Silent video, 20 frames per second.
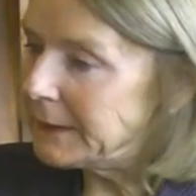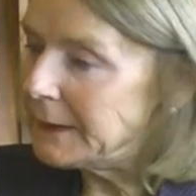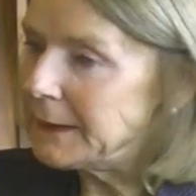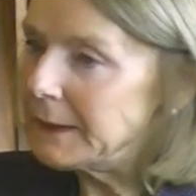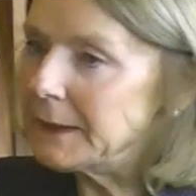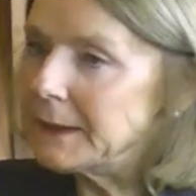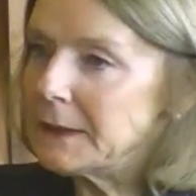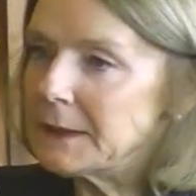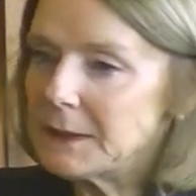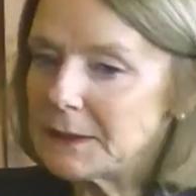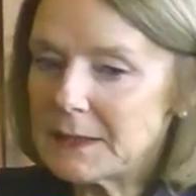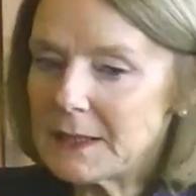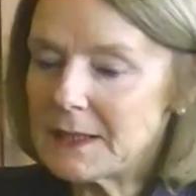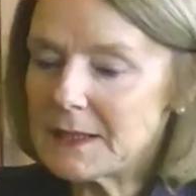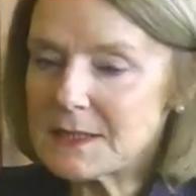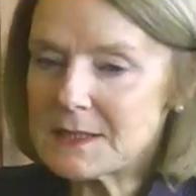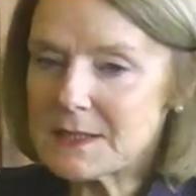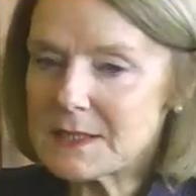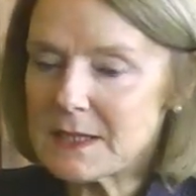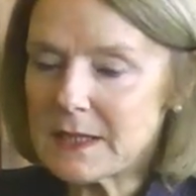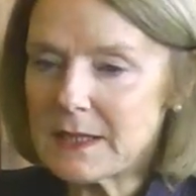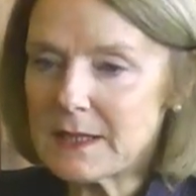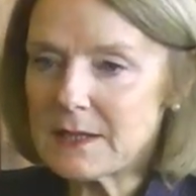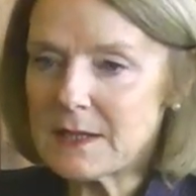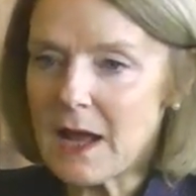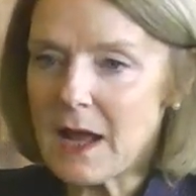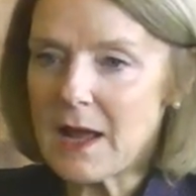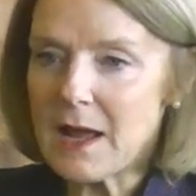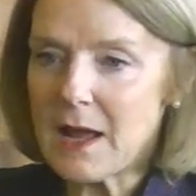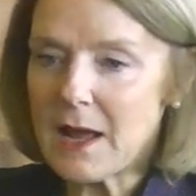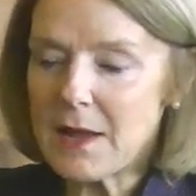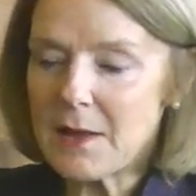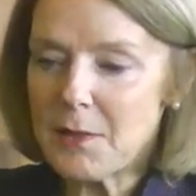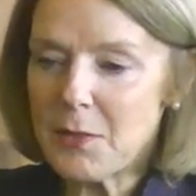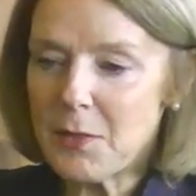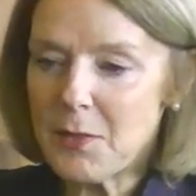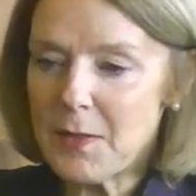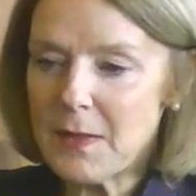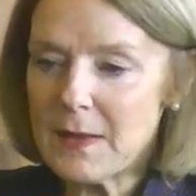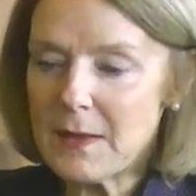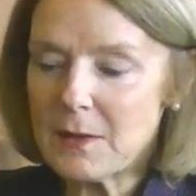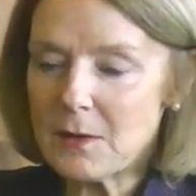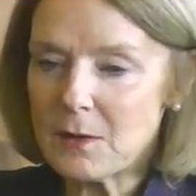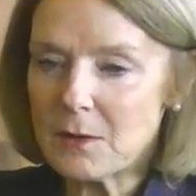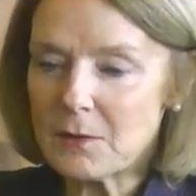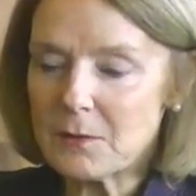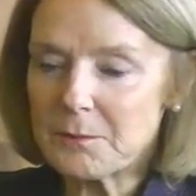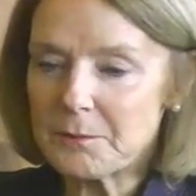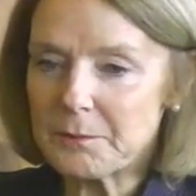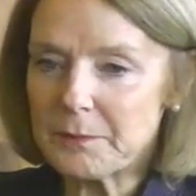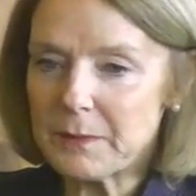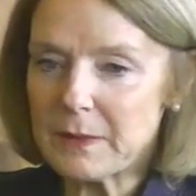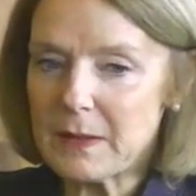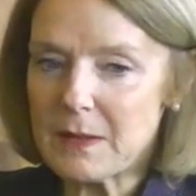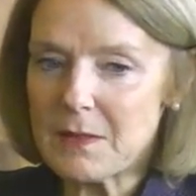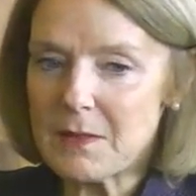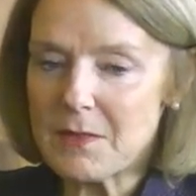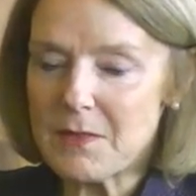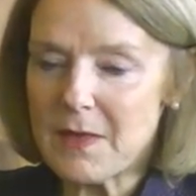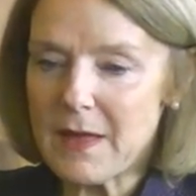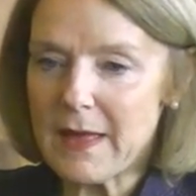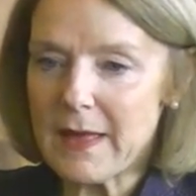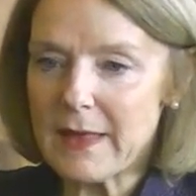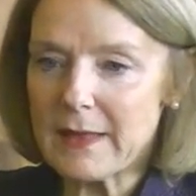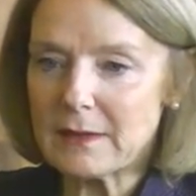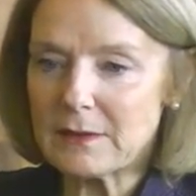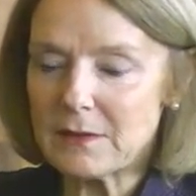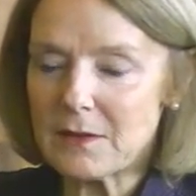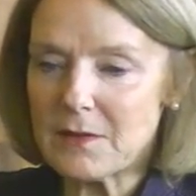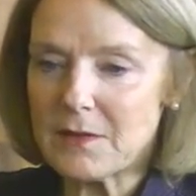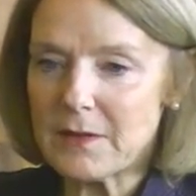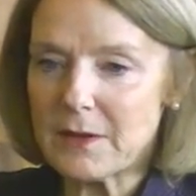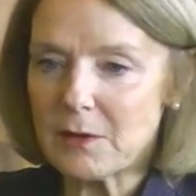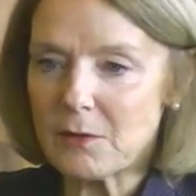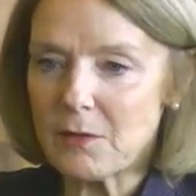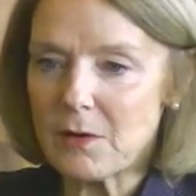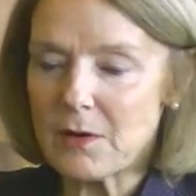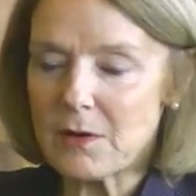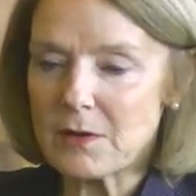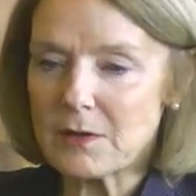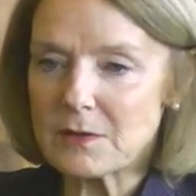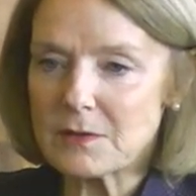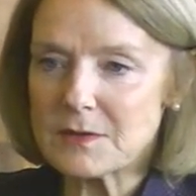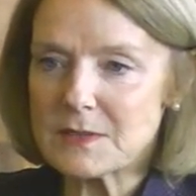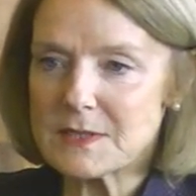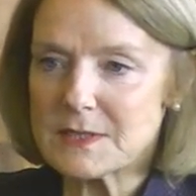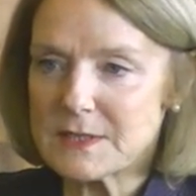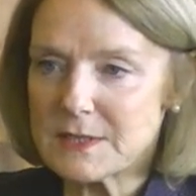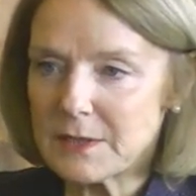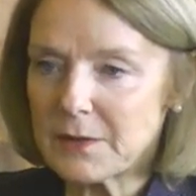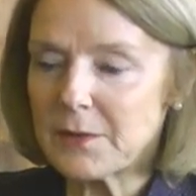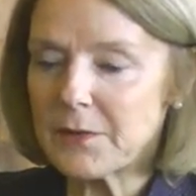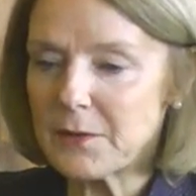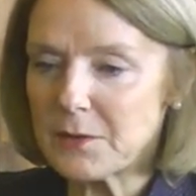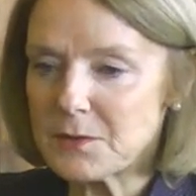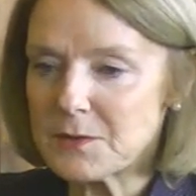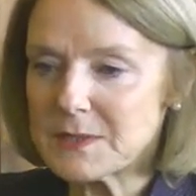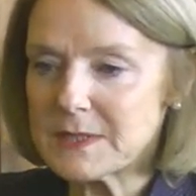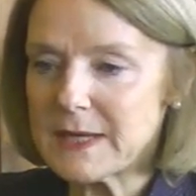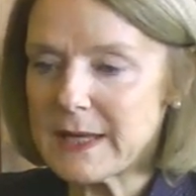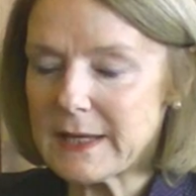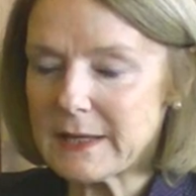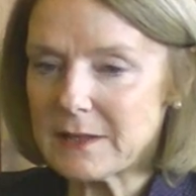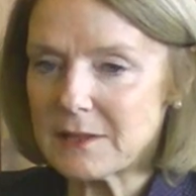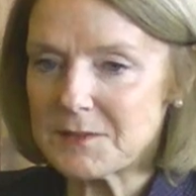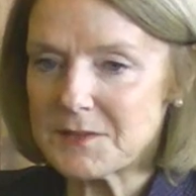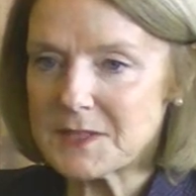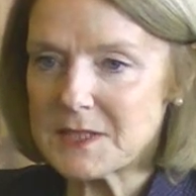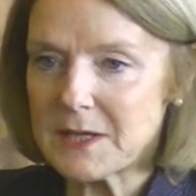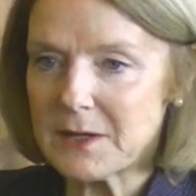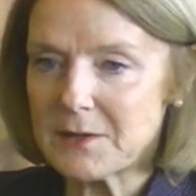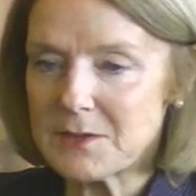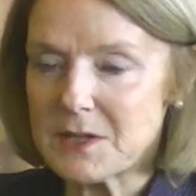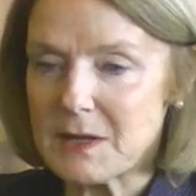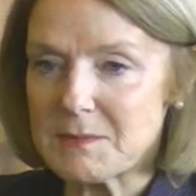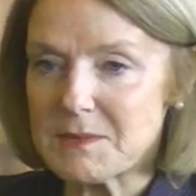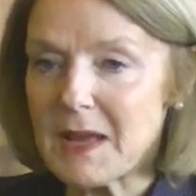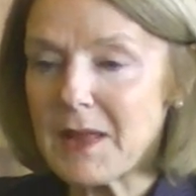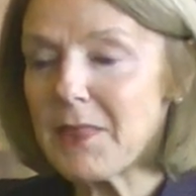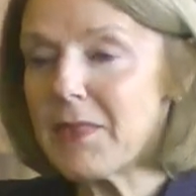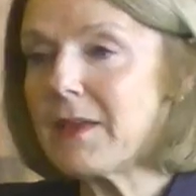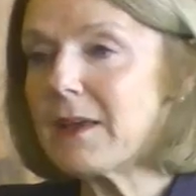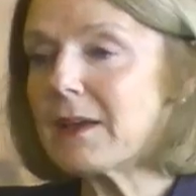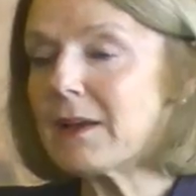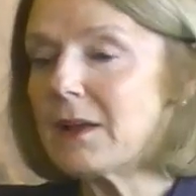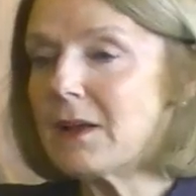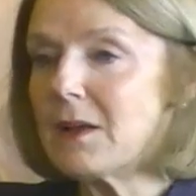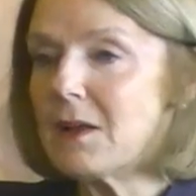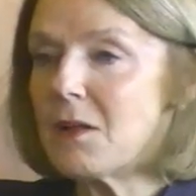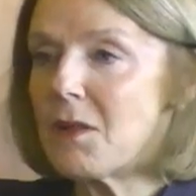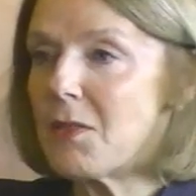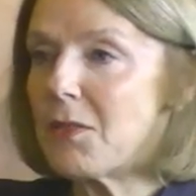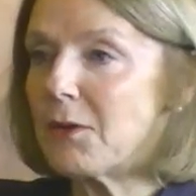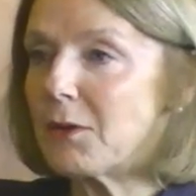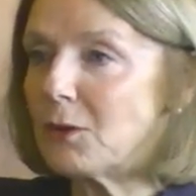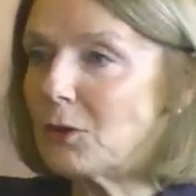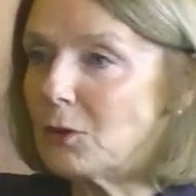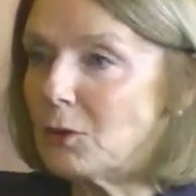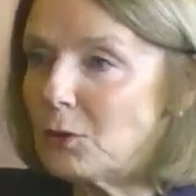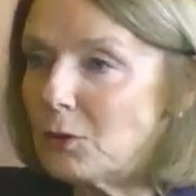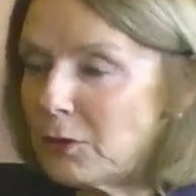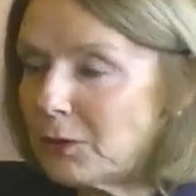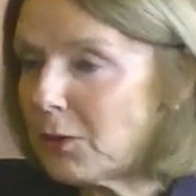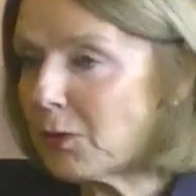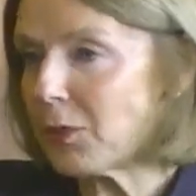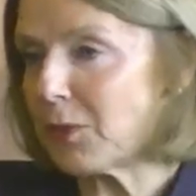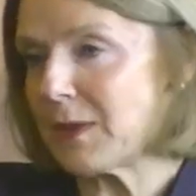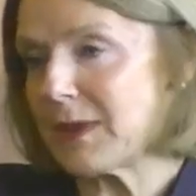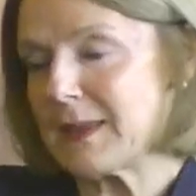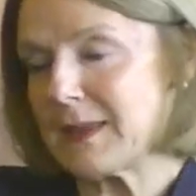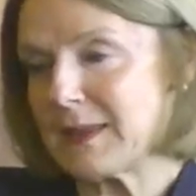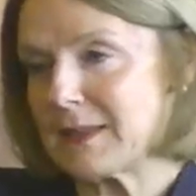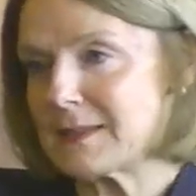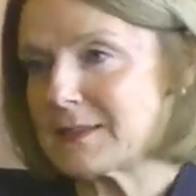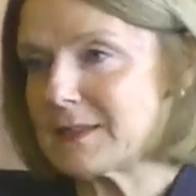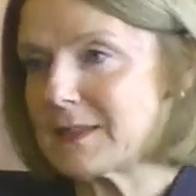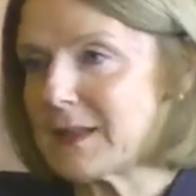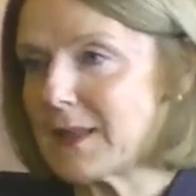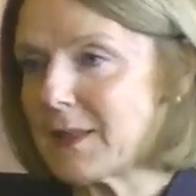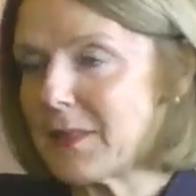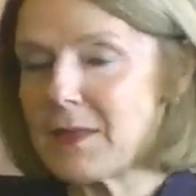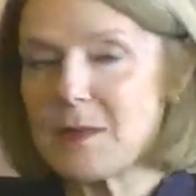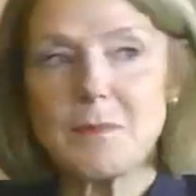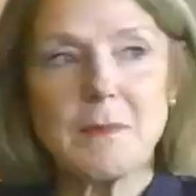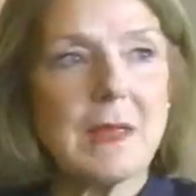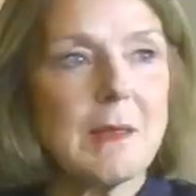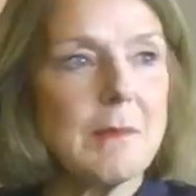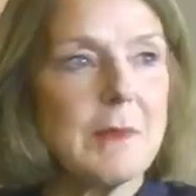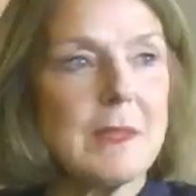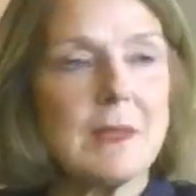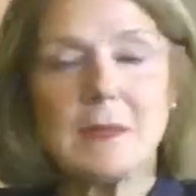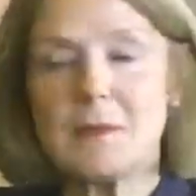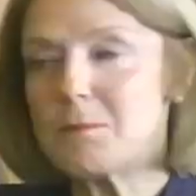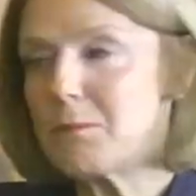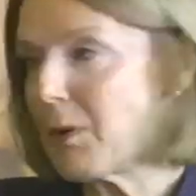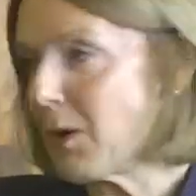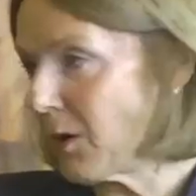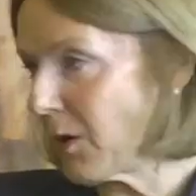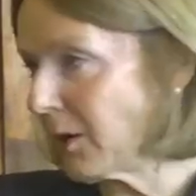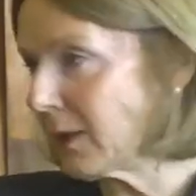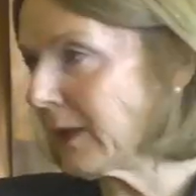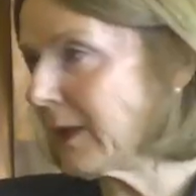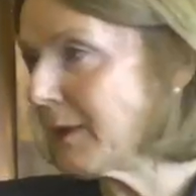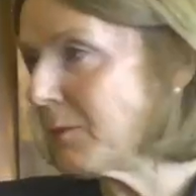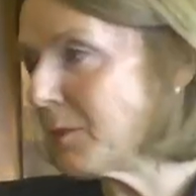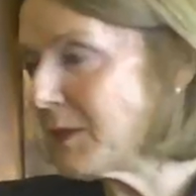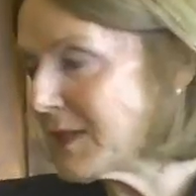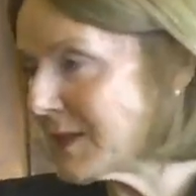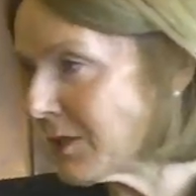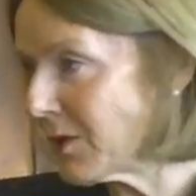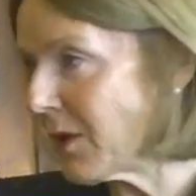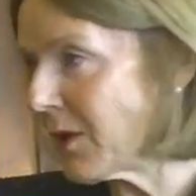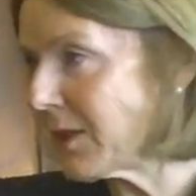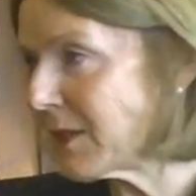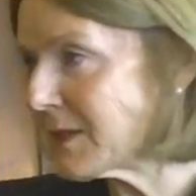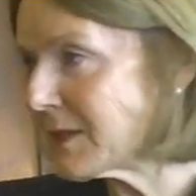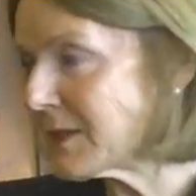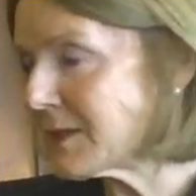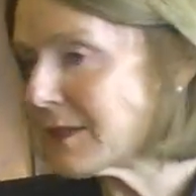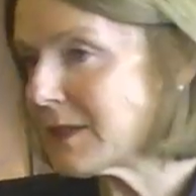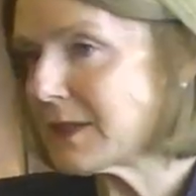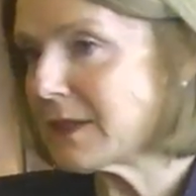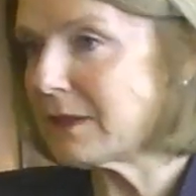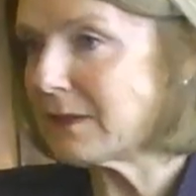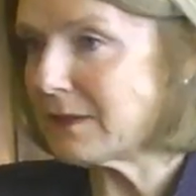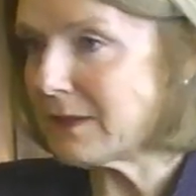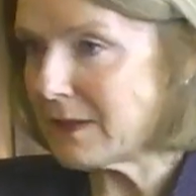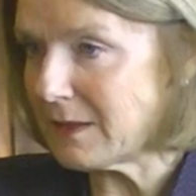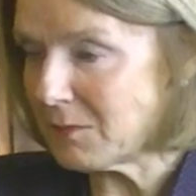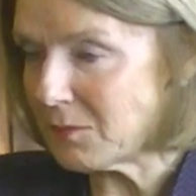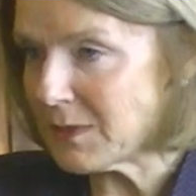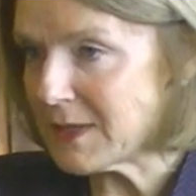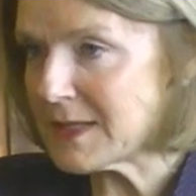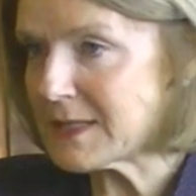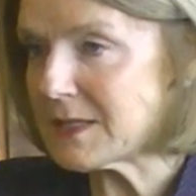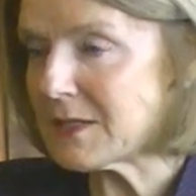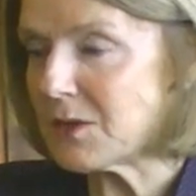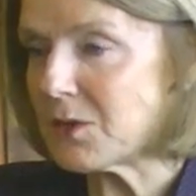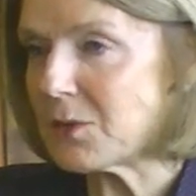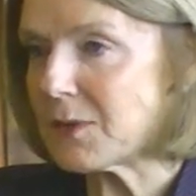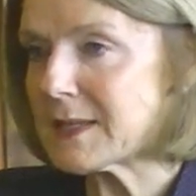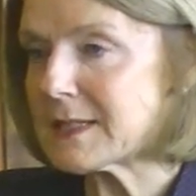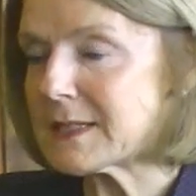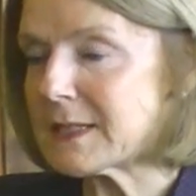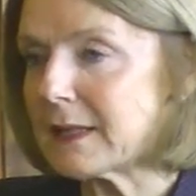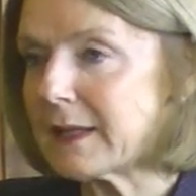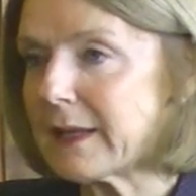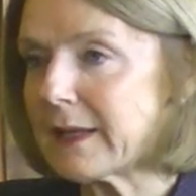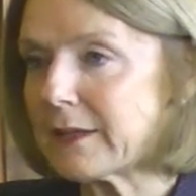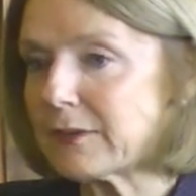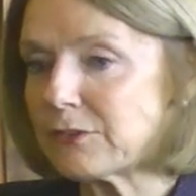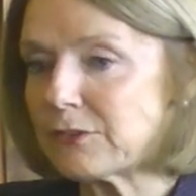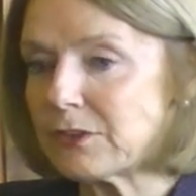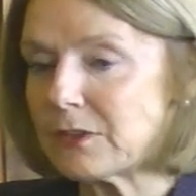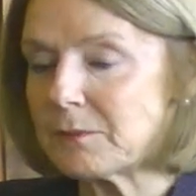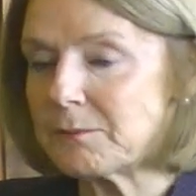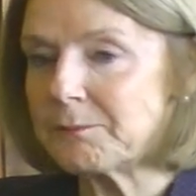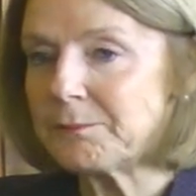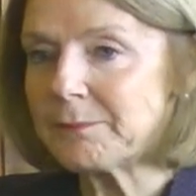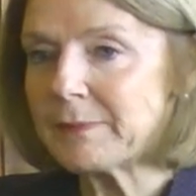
Yeah, it's. It, I, I think that there are still those negative stereotypes. I think the good thing is, and I think maybe partly we saw this in the recent U.S. election